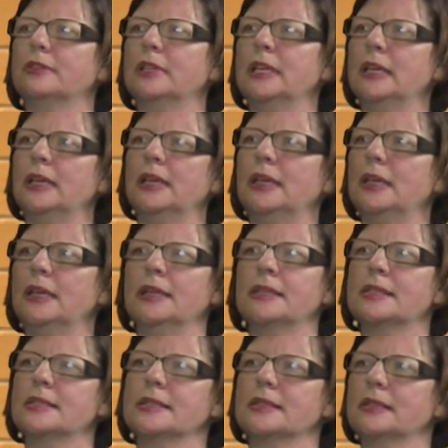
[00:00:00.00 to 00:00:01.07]

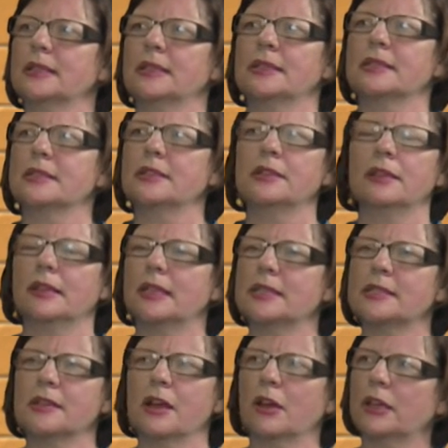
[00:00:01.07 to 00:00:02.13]

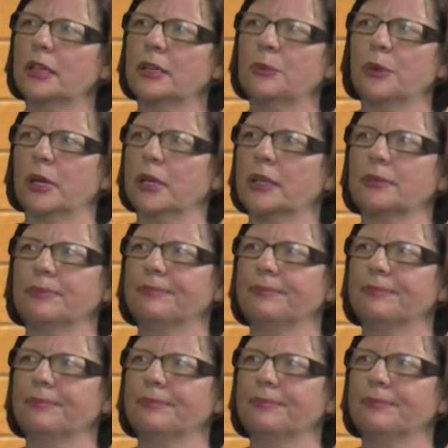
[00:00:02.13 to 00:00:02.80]
That's not going to work.